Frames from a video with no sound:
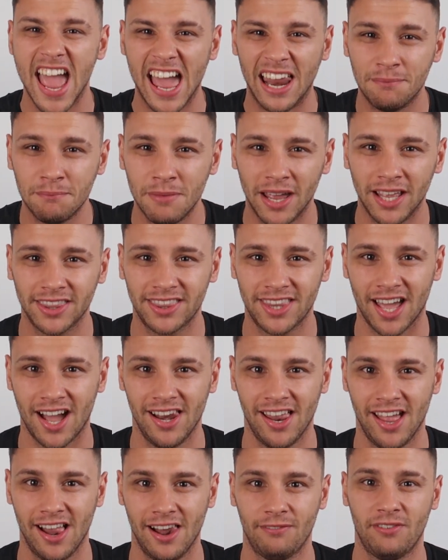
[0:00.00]
and
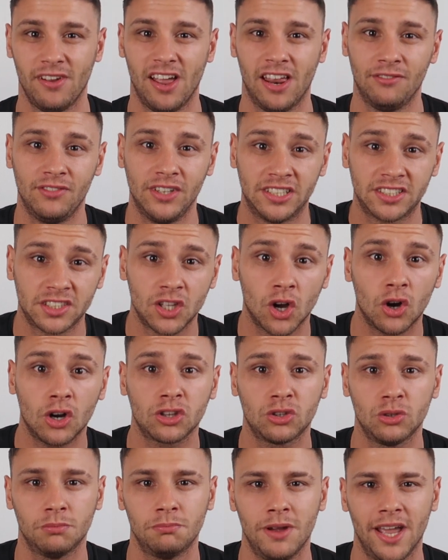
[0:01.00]
mental health, and we
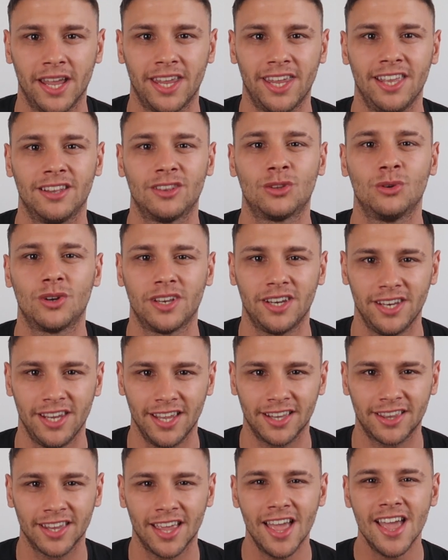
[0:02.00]
start to begin to
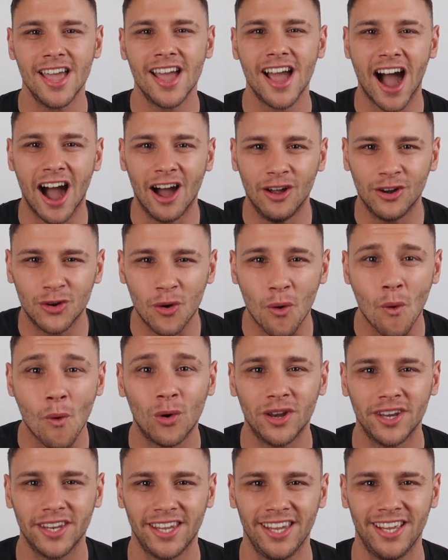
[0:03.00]
create our
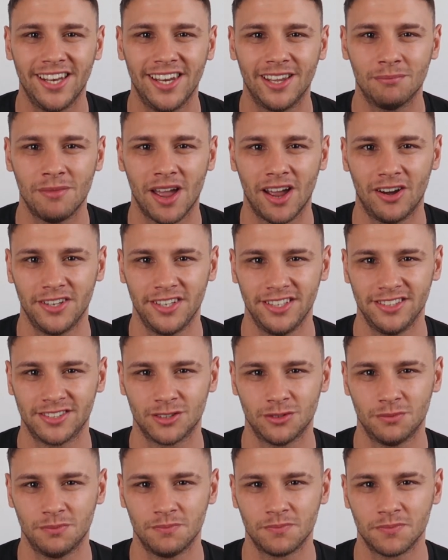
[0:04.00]
own healing
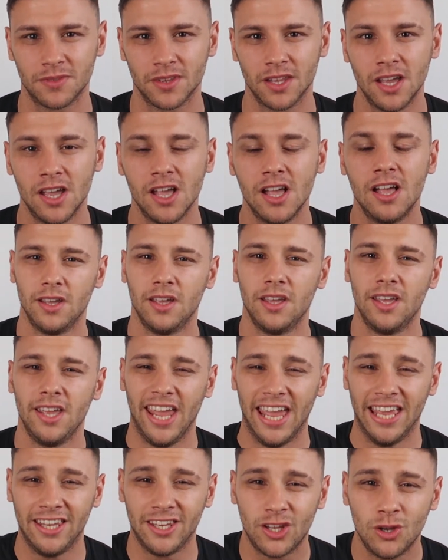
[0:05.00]
mechanism.
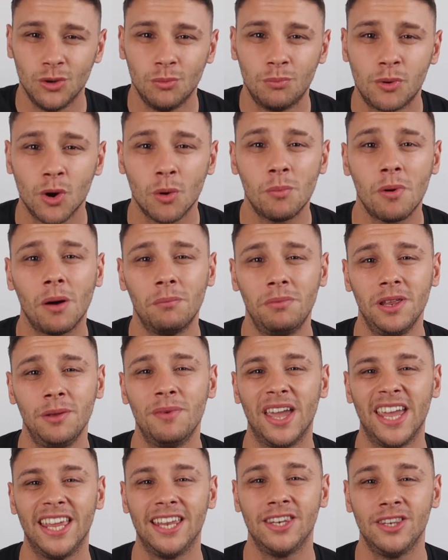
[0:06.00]
And you probably
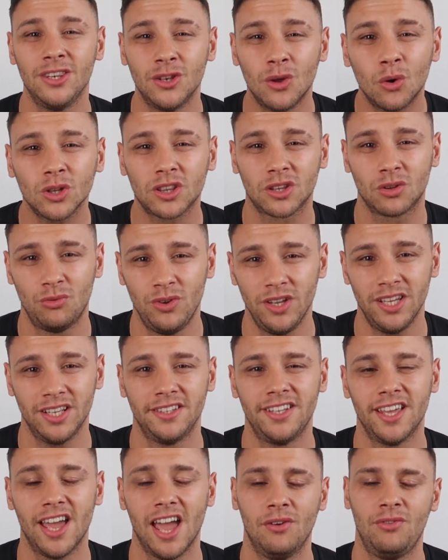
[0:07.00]
may not
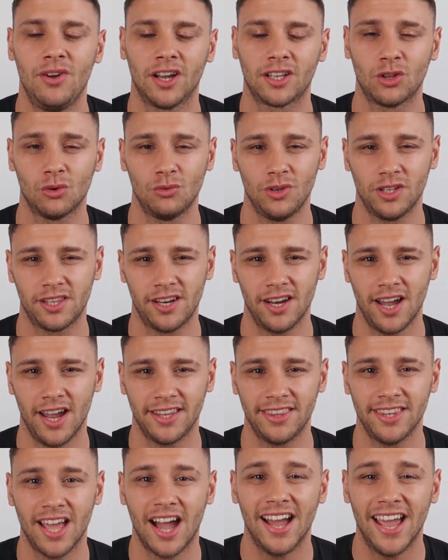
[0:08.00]
feel the effect of it
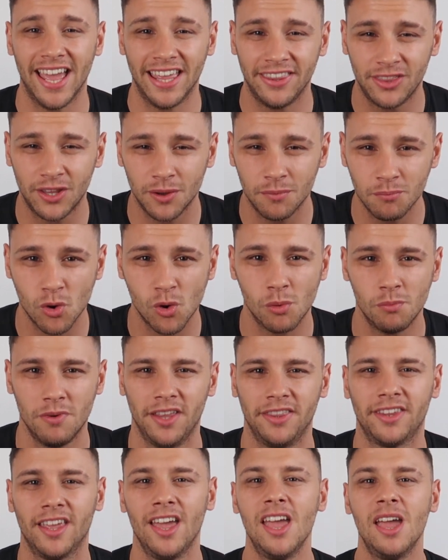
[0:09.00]
right now at the
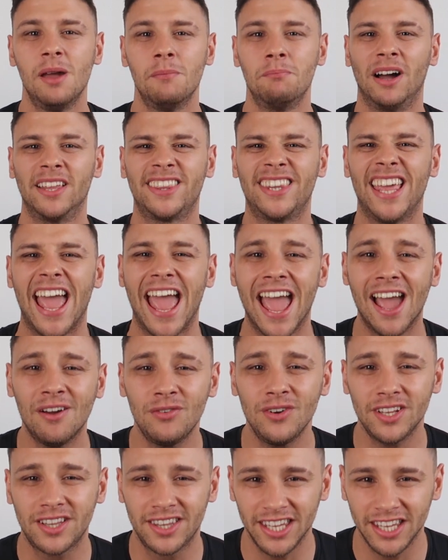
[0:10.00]
moment, but
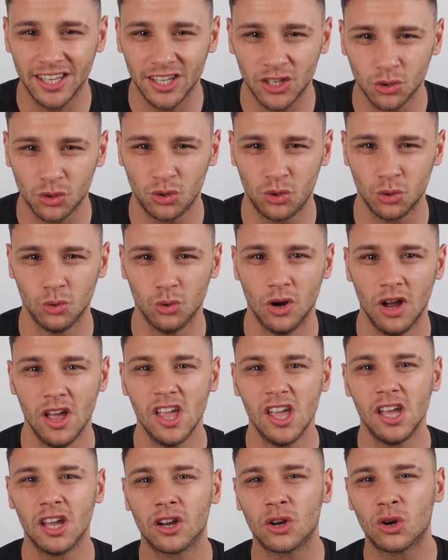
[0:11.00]
everything you do
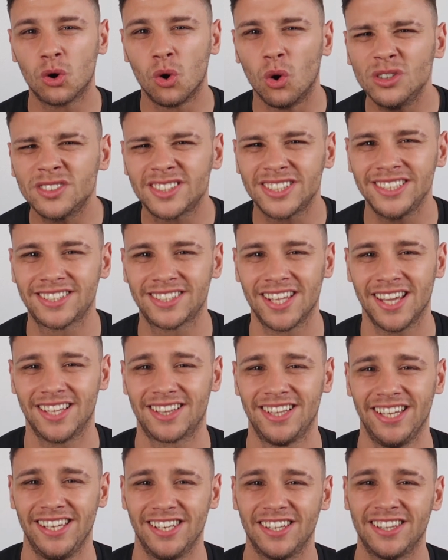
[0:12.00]

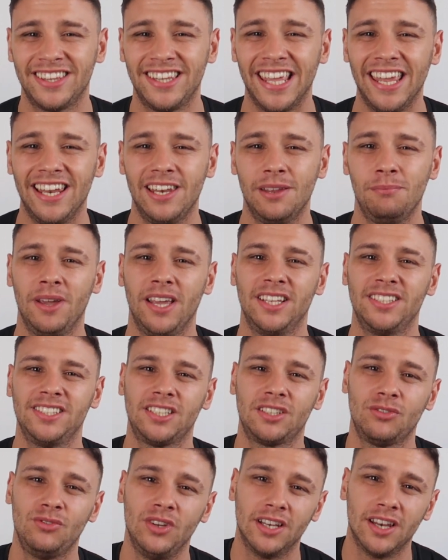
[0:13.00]
consistently in a daily
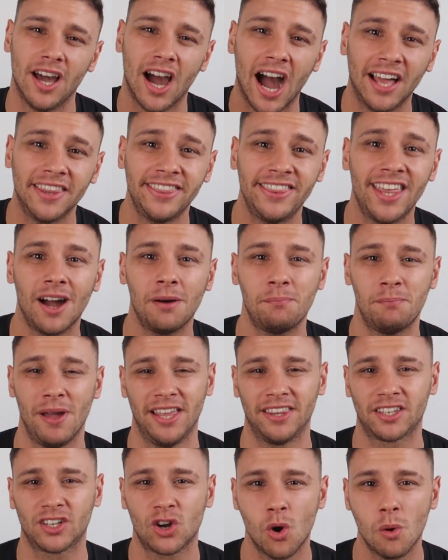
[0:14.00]
basis will add up
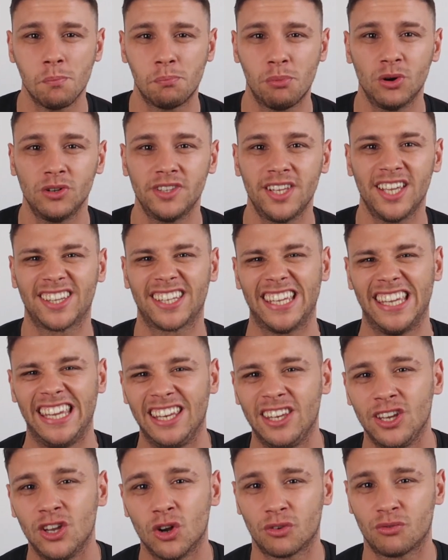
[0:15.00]
and compound
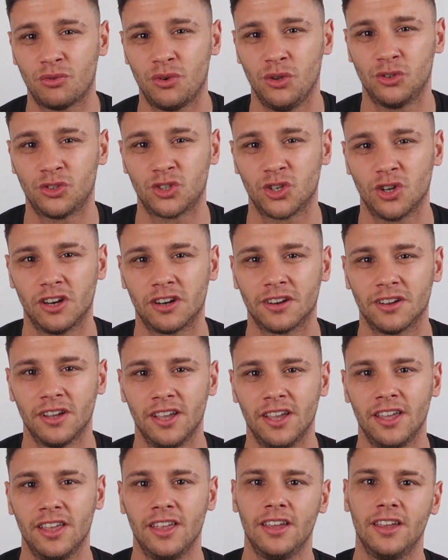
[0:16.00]
in your future.
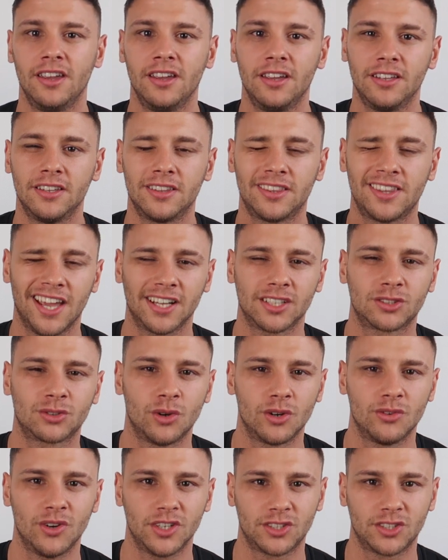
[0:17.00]
Thanks for